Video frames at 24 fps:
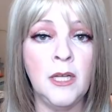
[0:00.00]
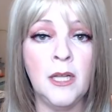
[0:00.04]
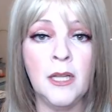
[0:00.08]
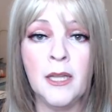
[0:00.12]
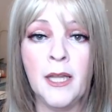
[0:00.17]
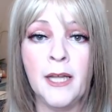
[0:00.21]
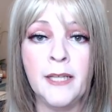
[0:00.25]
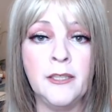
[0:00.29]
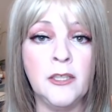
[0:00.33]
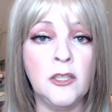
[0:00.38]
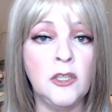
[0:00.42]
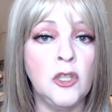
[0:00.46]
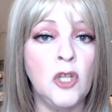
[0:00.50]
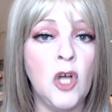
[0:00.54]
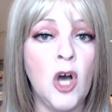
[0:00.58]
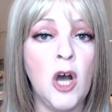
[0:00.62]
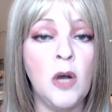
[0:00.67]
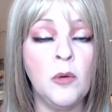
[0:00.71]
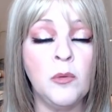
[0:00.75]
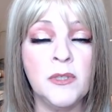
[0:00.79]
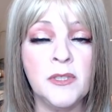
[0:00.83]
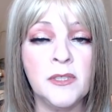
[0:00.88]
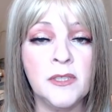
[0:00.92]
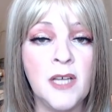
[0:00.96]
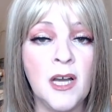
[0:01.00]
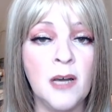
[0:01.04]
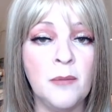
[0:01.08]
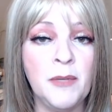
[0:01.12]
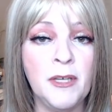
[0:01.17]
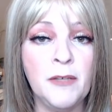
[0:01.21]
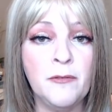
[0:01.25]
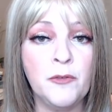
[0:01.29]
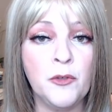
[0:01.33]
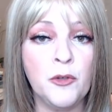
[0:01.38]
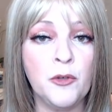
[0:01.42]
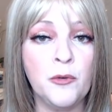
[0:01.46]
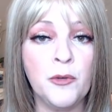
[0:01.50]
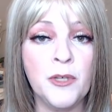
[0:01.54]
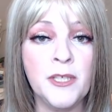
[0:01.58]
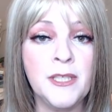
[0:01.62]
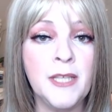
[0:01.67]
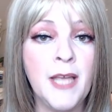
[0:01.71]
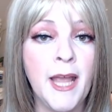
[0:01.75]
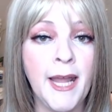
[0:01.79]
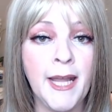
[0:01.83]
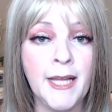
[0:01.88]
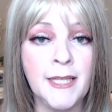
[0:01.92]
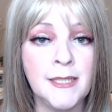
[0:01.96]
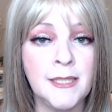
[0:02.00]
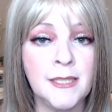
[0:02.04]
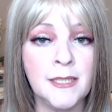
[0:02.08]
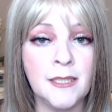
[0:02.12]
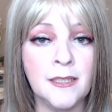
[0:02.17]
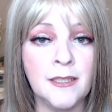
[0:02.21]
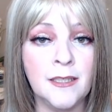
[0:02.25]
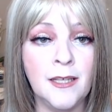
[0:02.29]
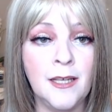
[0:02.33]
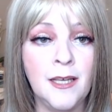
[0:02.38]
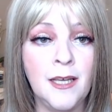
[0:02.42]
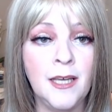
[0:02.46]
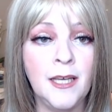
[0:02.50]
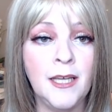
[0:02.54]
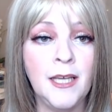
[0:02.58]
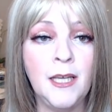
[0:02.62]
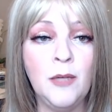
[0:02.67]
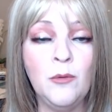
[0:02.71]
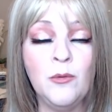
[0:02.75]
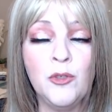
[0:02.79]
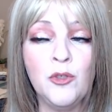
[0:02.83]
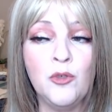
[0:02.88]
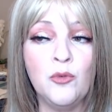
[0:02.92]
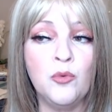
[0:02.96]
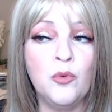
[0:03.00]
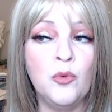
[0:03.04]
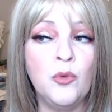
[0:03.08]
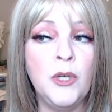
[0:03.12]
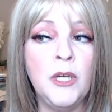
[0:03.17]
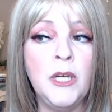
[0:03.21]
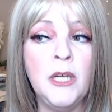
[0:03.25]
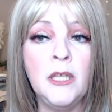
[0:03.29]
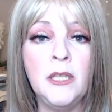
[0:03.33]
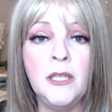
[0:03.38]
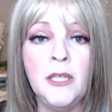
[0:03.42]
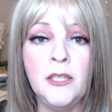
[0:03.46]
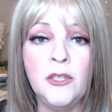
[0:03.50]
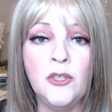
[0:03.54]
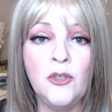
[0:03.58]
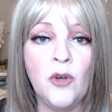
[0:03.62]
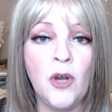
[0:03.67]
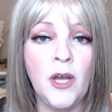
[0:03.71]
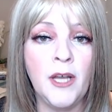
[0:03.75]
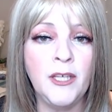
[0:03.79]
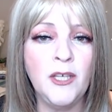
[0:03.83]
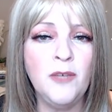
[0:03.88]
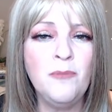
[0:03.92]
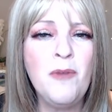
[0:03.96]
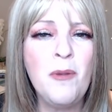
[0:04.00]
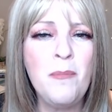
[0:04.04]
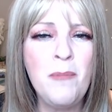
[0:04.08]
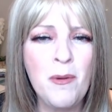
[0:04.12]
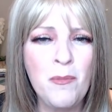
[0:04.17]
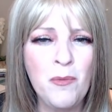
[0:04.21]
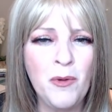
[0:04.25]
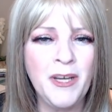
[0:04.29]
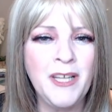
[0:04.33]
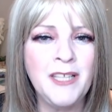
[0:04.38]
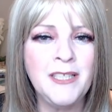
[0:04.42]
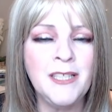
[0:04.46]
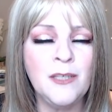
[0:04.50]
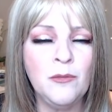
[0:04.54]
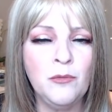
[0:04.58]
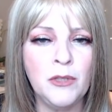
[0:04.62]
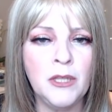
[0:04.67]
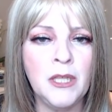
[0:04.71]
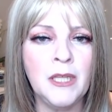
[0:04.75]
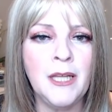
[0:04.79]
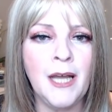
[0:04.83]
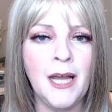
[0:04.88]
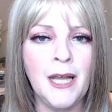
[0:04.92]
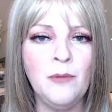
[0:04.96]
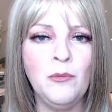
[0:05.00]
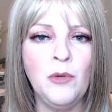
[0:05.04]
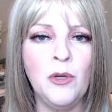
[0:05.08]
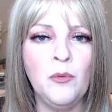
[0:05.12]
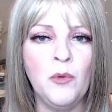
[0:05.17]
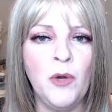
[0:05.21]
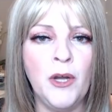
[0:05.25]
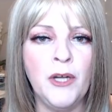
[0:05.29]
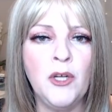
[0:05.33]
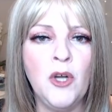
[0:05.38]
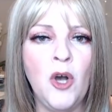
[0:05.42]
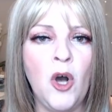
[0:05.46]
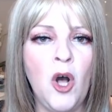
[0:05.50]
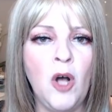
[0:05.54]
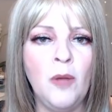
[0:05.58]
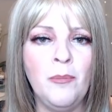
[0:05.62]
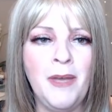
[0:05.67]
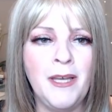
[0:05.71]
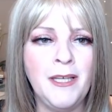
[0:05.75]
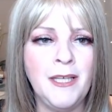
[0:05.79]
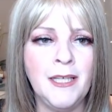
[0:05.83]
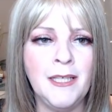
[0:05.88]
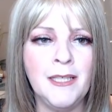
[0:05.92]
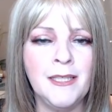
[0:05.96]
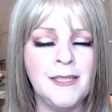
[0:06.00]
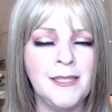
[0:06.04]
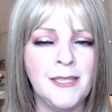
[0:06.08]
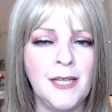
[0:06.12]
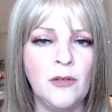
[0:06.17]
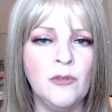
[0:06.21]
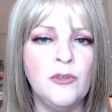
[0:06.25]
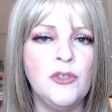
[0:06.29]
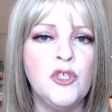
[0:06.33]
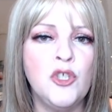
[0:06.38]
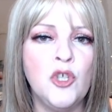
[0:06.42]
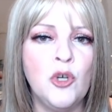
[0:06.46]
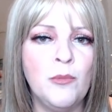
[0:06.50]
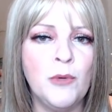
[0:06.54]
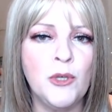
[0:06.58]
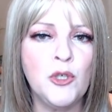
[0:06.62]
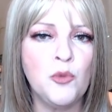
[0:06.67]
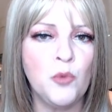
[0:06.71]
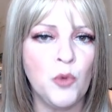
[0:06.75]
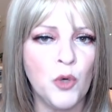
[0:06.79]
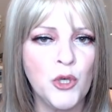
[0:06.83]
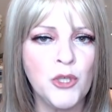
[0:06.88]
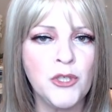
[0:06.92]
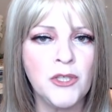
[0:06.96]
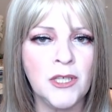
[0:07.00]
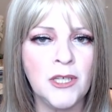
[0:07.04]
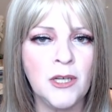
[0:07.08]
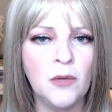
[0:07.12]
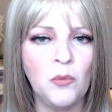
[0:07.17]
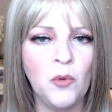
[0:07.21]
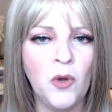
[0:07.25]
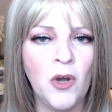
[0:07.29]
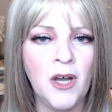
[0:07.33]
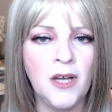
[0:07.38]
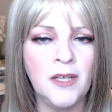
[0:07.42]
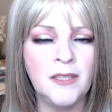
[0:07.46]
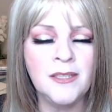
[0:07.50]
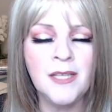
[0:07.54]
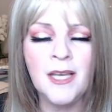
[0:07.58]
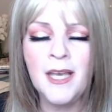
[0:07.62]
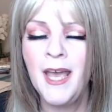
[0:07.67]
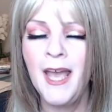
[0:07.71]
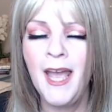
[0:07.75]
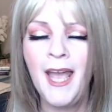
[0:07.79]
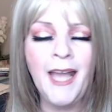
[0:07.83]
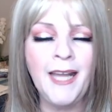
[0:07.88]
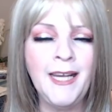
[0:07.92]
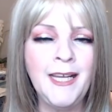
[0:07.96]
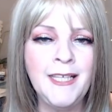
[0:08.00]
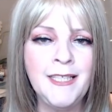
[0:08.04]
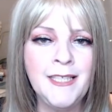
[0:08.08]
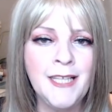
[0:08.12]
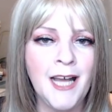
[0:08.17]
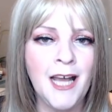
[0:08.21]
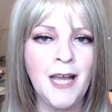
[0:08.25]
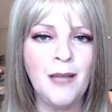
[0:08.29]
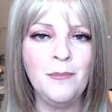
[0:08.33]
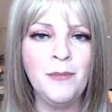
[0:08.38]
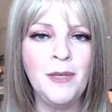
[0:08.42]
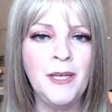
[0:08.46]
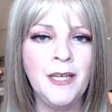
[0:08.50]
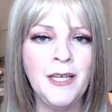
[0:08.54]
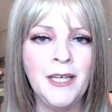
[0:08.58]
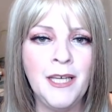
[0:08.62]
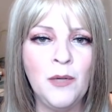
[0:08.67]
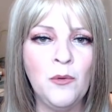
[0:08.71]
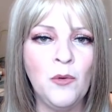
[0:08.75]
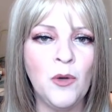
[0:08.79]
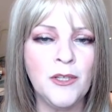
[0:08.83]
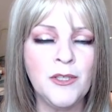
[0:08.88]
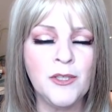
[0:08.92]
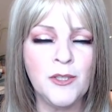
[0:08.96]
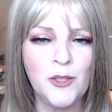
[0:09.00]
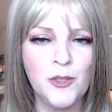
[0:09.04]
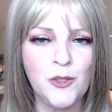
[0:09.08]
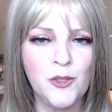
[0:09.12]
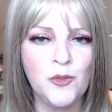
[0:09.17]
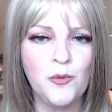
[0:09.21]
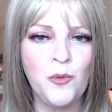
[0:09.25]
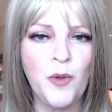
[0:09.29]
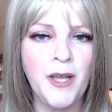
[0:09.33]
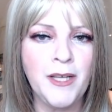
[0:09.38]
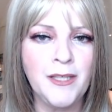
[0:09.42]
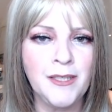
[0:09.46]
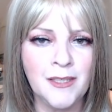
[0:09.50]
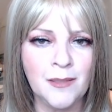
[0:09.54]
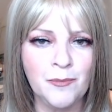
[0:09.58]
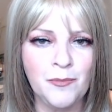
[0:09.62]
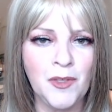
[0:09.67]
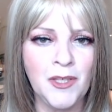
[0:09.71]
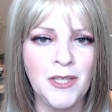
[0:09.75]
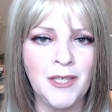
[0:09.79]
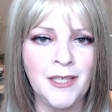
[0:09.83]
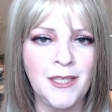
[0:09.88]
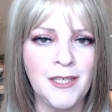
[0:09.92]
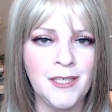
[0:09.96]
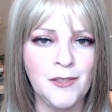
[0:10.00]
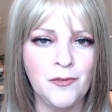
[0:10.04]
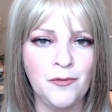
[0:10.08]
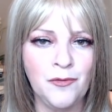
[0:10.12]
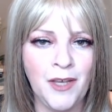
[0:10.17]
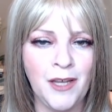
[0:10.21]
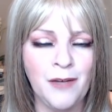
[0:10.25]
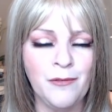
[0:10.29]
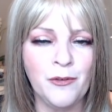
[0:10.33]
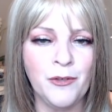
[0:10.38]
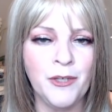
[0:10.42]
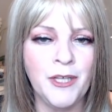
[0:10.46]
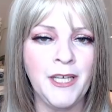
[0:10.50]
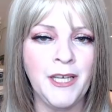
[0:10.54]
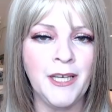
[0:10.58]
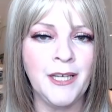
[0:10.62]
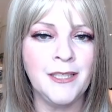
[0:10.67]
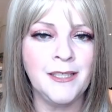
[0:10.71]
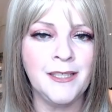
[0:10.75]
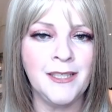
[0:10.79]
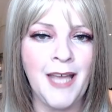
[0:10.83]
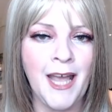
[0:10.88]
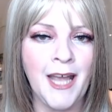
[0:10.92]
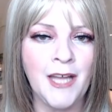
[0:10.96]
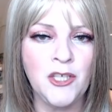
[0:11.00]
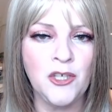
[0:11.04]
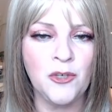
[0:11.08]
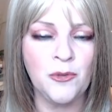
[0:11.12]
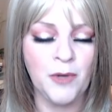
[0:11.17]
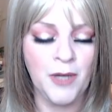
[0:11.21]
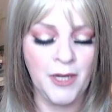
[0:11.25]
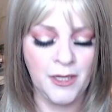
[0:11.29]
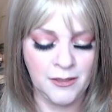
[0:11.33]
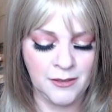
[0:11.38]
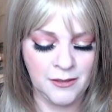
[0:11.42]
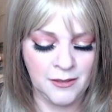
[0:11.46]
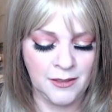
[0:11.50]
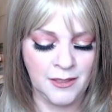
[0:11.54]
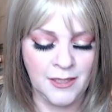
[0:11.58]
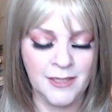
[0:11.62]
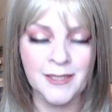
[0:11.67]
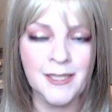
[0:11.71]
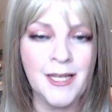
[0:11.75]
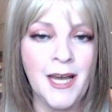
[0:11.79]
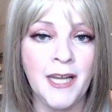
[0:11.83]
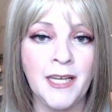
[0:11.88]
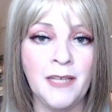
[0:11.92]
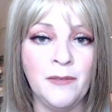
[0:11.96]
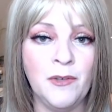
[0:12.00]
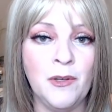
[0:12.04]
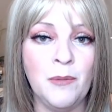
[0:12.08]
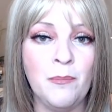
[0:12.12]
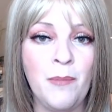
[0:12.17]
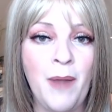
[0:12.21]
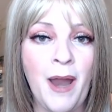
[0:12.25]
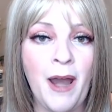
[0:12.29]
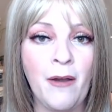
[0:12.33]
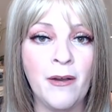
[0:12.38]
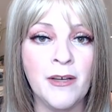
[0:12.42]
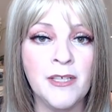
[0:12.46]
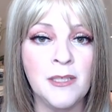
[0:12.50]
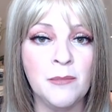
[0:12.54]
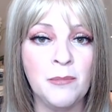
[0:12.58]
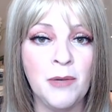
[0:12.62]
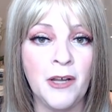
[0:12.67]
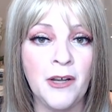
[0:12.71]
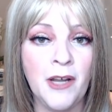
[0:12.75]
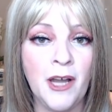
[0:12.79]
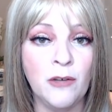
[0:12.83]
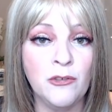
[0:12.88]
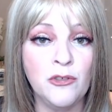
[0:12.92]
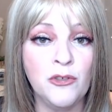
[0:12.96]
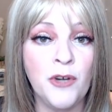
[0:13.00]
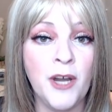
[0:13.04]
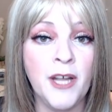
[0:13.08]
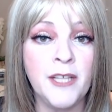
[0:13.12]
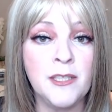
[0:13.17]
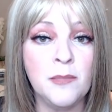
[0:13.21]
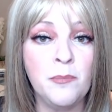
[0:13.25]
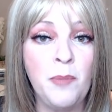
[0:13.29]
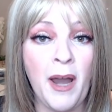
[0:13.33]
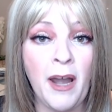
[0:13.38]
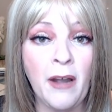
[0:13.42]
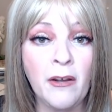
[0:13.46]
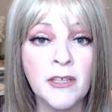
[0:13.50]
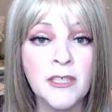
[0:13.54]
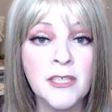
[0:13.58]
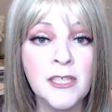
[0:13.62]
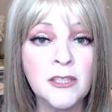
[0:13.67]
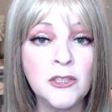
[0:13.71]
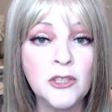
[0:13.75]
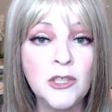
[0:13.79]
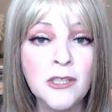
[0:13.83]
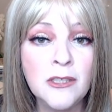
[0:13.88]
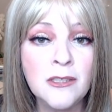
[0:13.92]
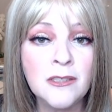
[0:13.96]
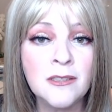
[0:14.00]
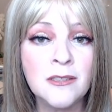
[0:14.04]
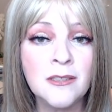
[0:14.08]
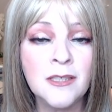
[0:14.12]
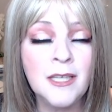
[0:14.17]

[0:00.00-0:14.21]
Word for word: like the law was coming for Chris Hansen. He was really trying. You remember what he did with the 911 call, making it sound so much worse than it was? Anytime he wants to sway something in his favor, he exaggerates and he's not even embarrassed about how transparent it looks.